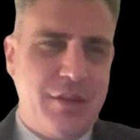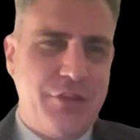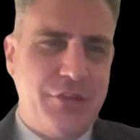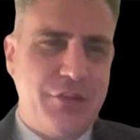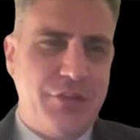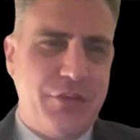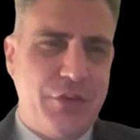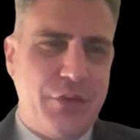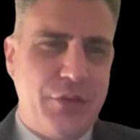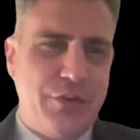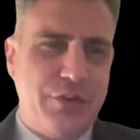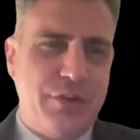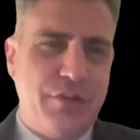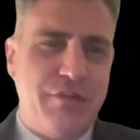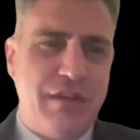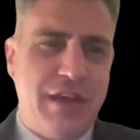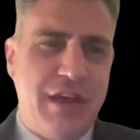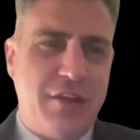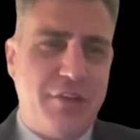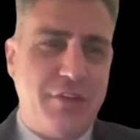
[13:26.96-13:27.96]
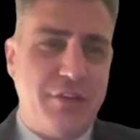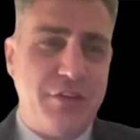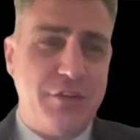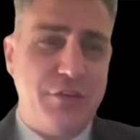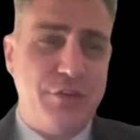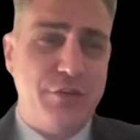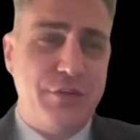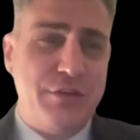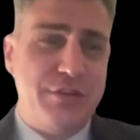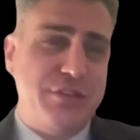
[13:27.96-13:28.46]
So the
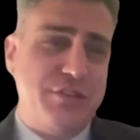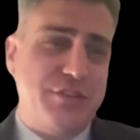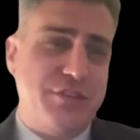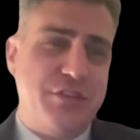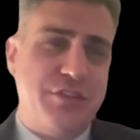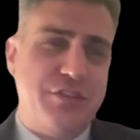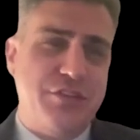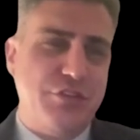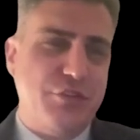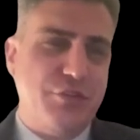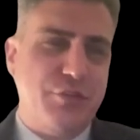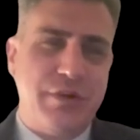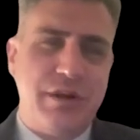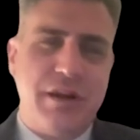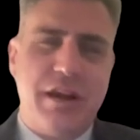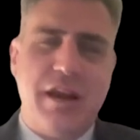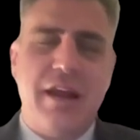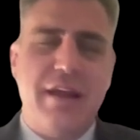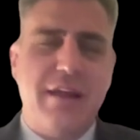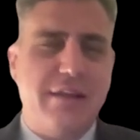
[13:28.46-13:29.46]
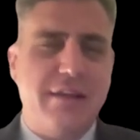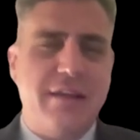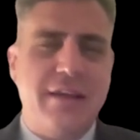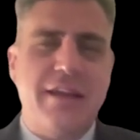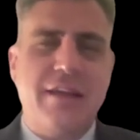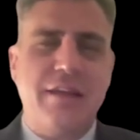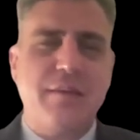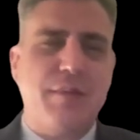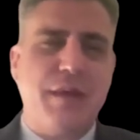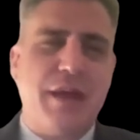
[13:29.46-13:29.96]
value is super high. And
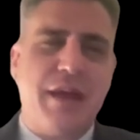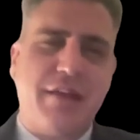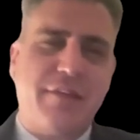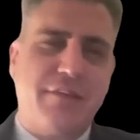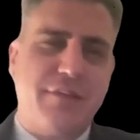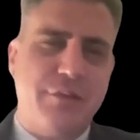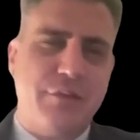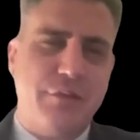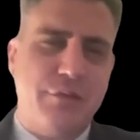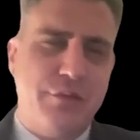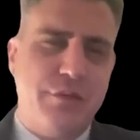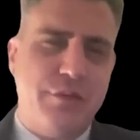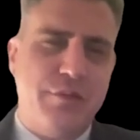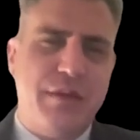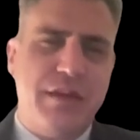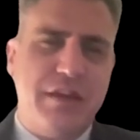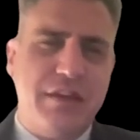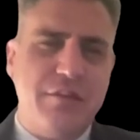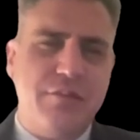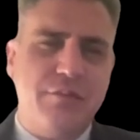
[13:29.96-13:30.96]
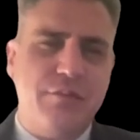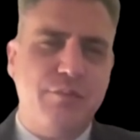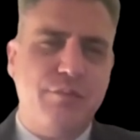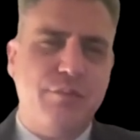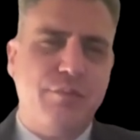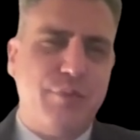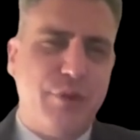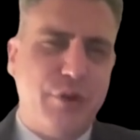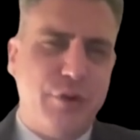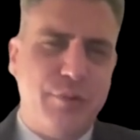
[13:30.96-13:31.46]
getting back to the main
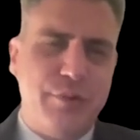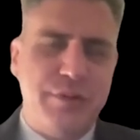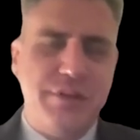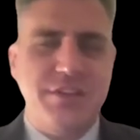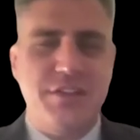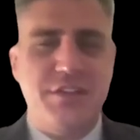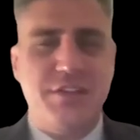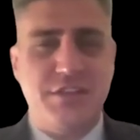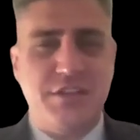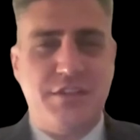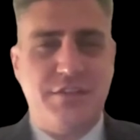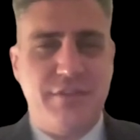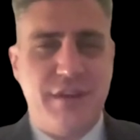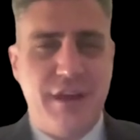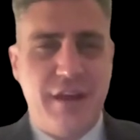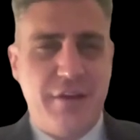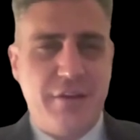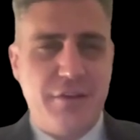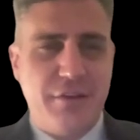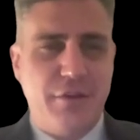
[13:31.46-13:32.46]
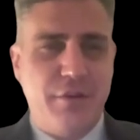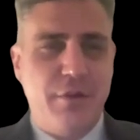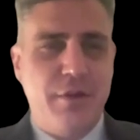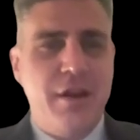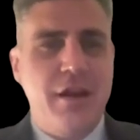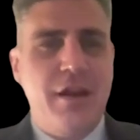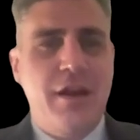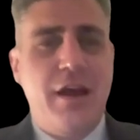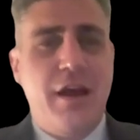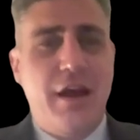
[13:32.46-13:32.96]
purpose is the value.
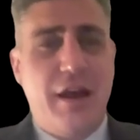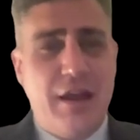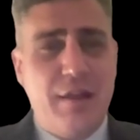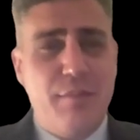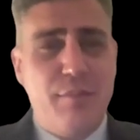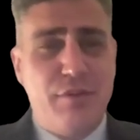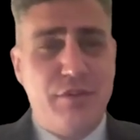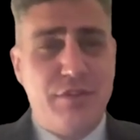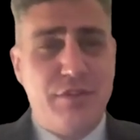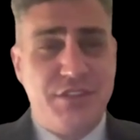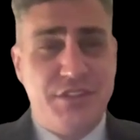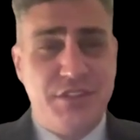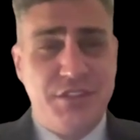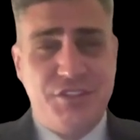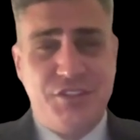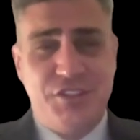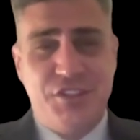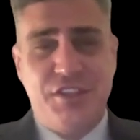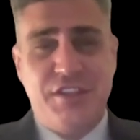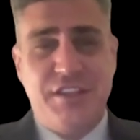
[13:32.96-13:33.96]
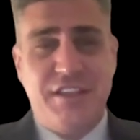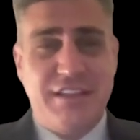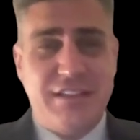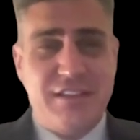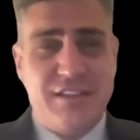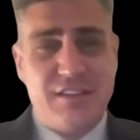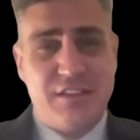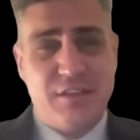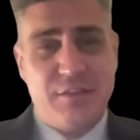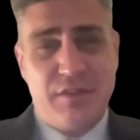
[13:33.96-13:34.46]
High precision
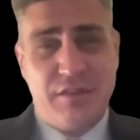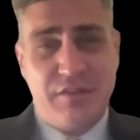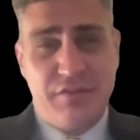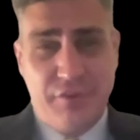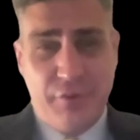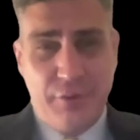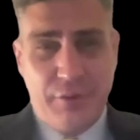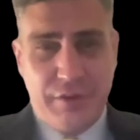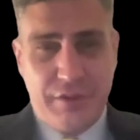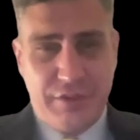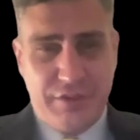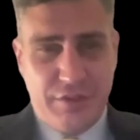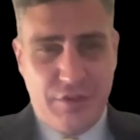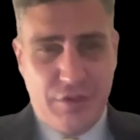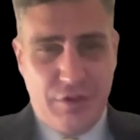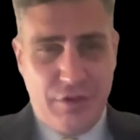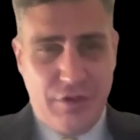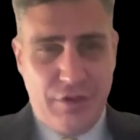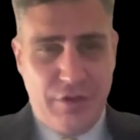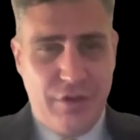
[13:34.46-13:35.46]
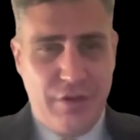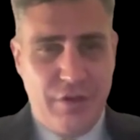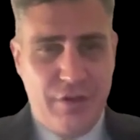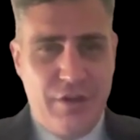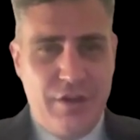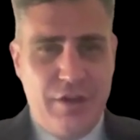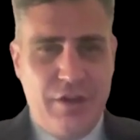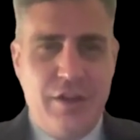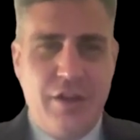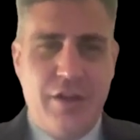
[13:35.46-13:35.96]
needs to be focused on.
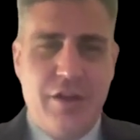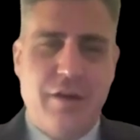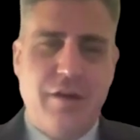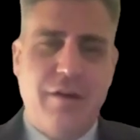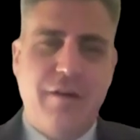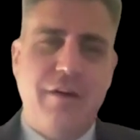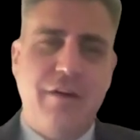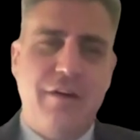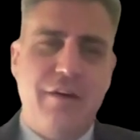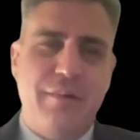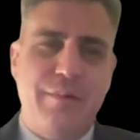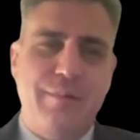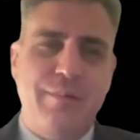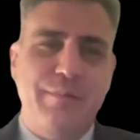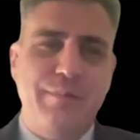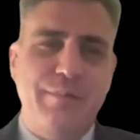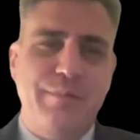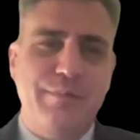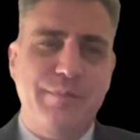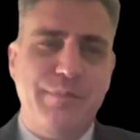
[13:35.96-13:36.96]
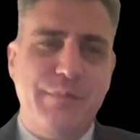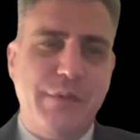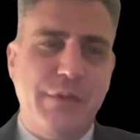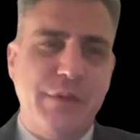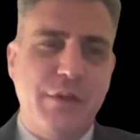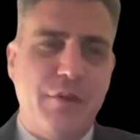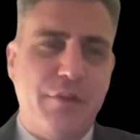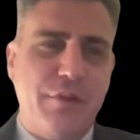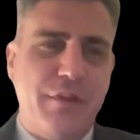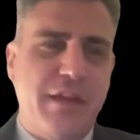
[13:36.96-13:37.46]

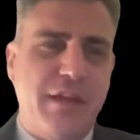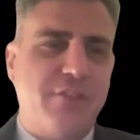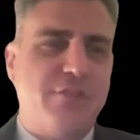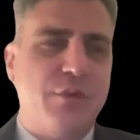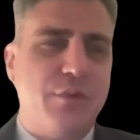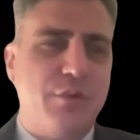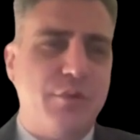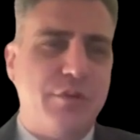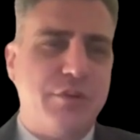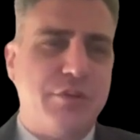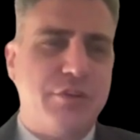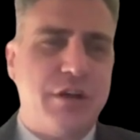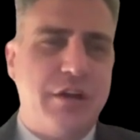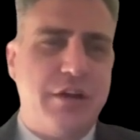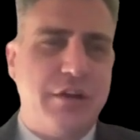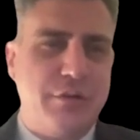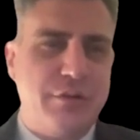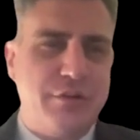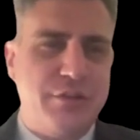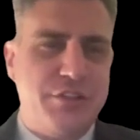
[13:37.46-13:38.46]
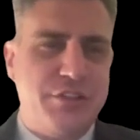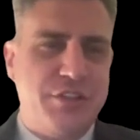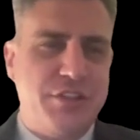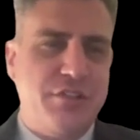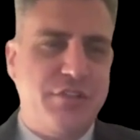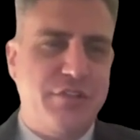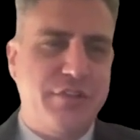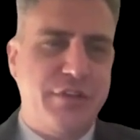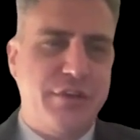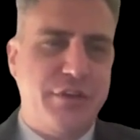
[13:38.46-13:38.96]
That's what we're trying to
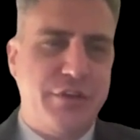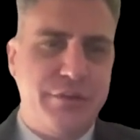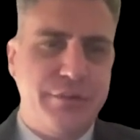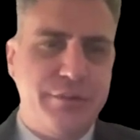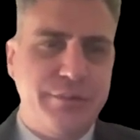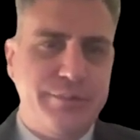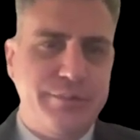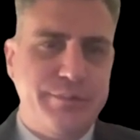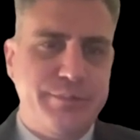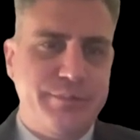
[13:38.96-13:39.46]
achieve here.